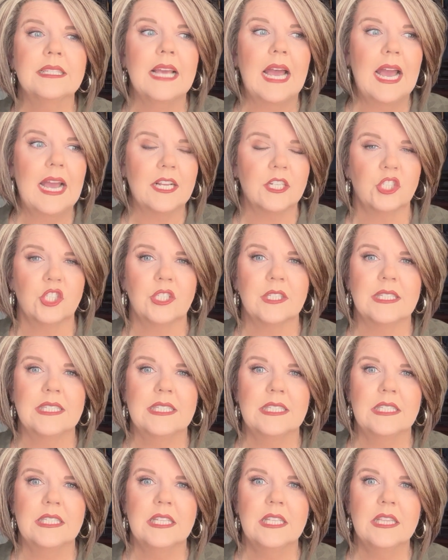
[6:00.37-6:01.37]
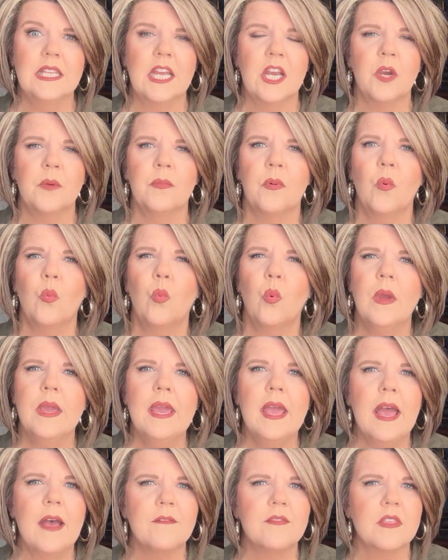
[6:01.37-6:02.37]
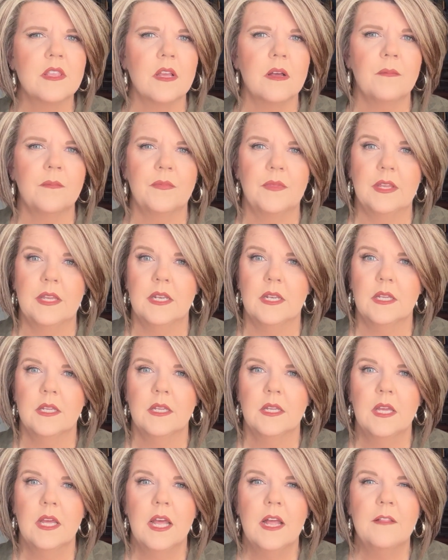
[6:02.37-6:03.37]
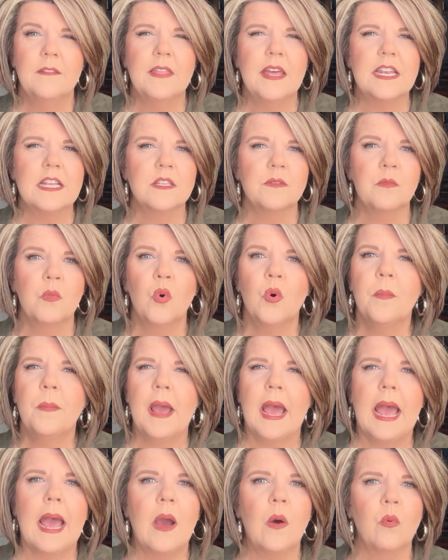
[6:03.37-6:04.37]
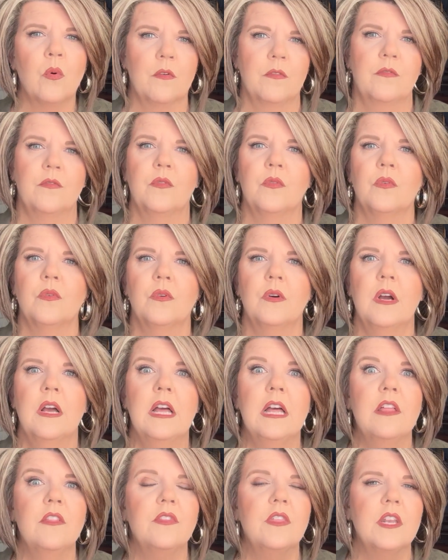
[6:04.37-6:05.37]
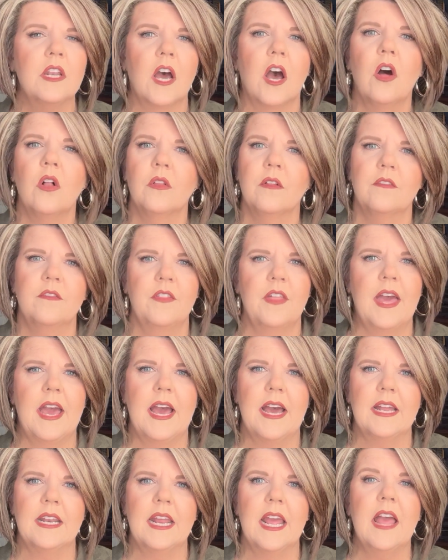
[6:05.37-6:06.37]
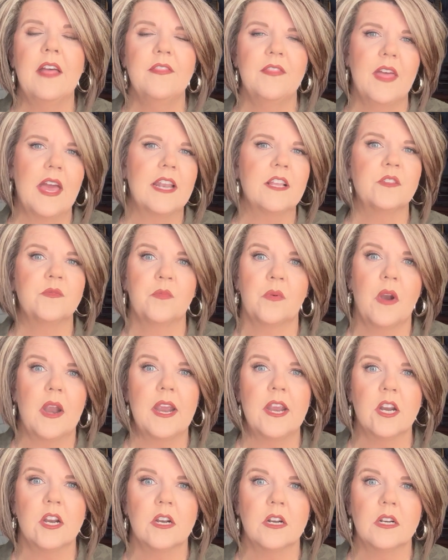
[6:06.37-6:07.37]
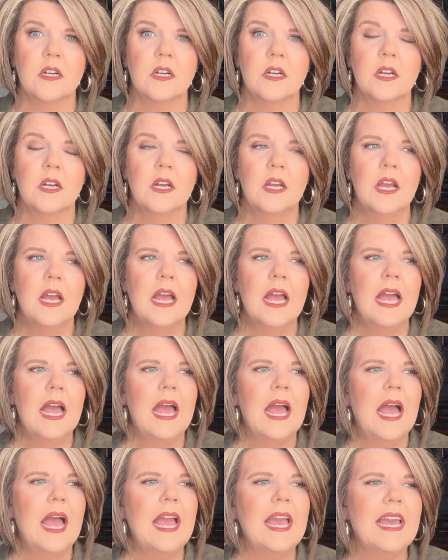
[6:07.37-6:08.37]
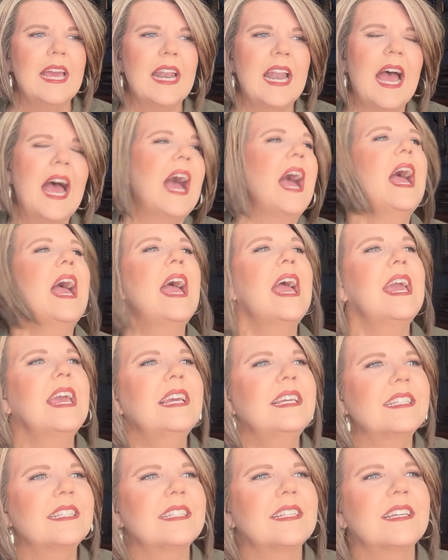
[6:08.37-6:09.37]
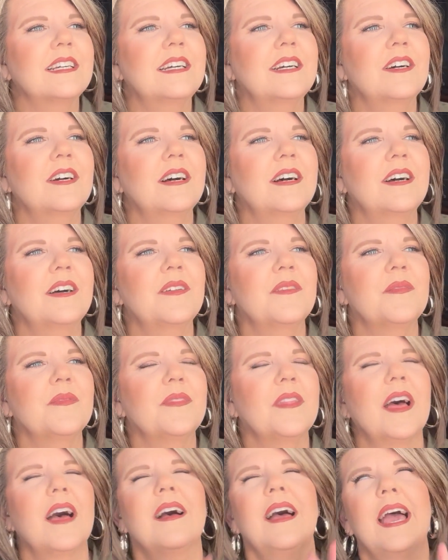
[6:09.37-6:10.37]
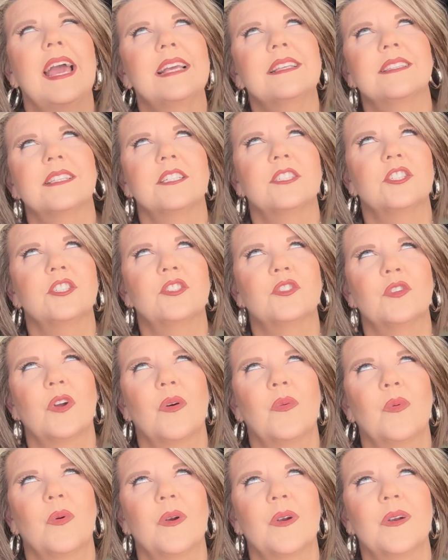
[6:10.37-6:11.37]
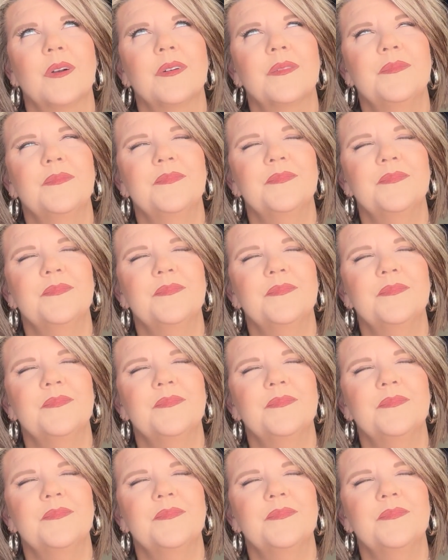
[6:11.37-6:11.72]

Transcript: to actually send there, but we have something that is more powerful than all of that, and that is prayer. And I hate hate such a strong word.